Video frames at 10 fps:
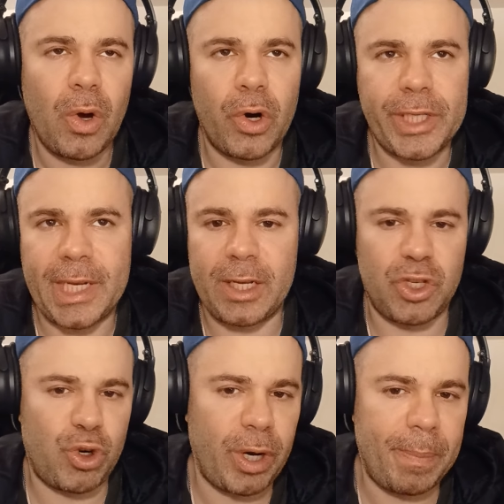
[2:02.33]
or take a
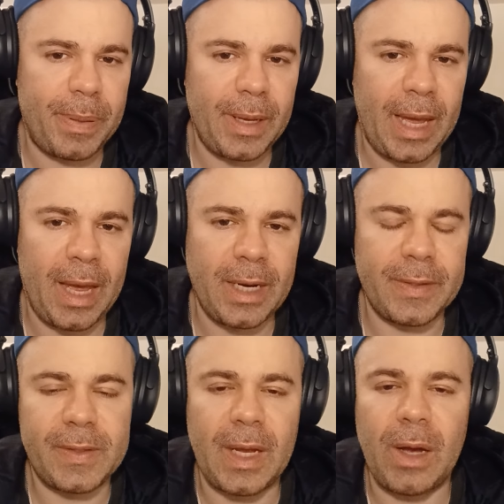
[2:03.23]
trip, and
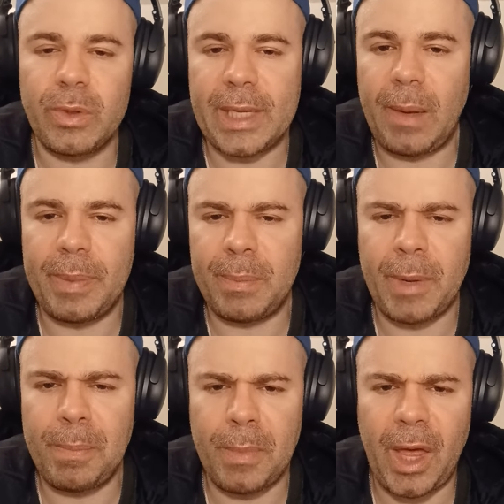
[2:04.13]
instead I was helping
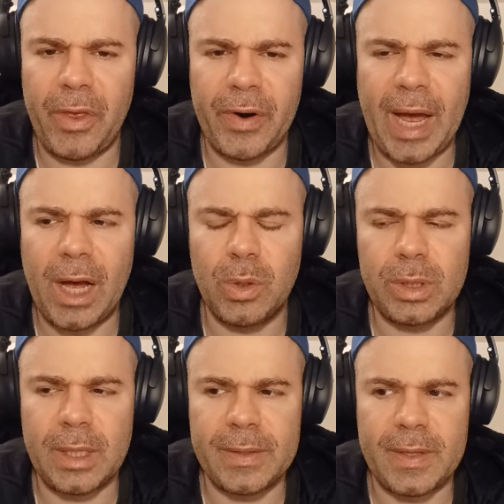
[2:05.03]
my mother
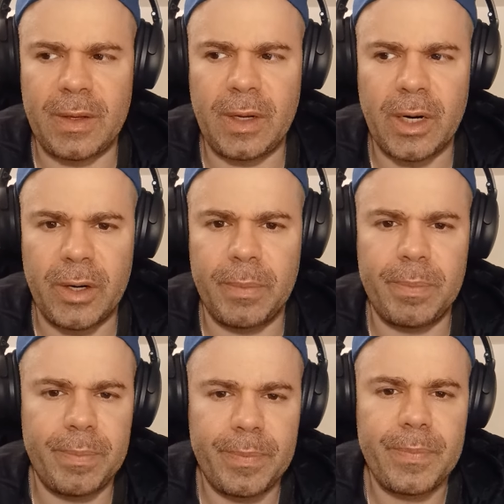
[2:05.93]
out and sending her
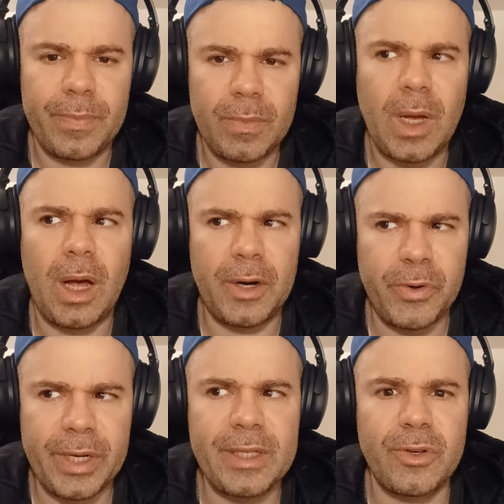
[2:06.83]

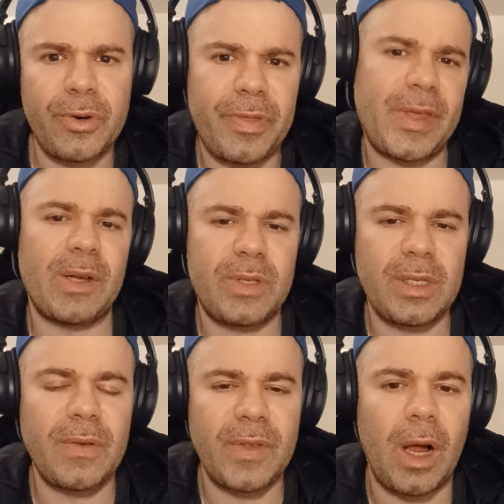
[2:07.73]
hundreds or
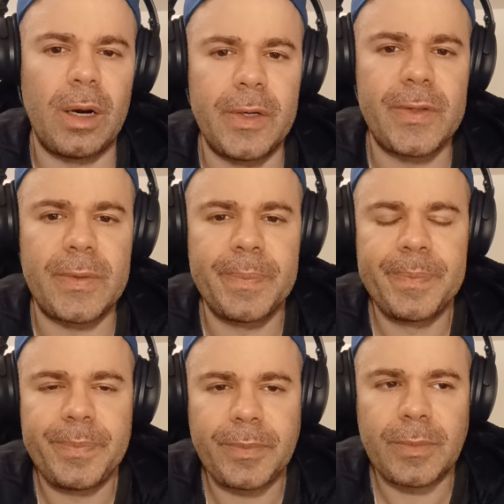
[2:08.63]
thousands of dollars,
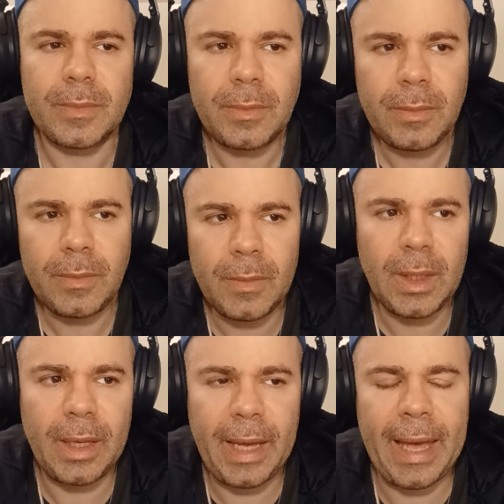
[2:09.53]

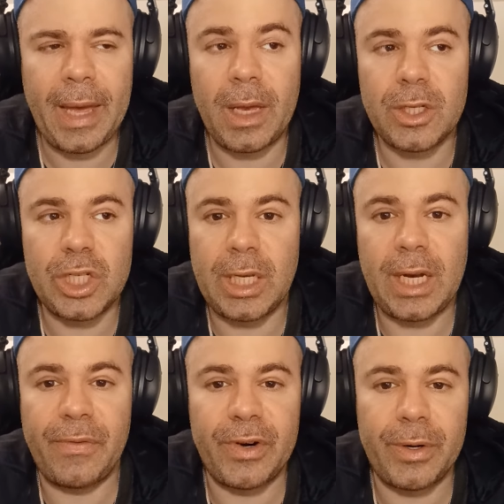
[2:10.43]
and she
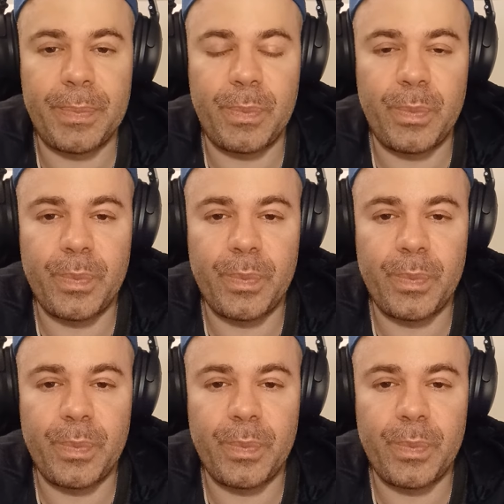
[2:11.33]
never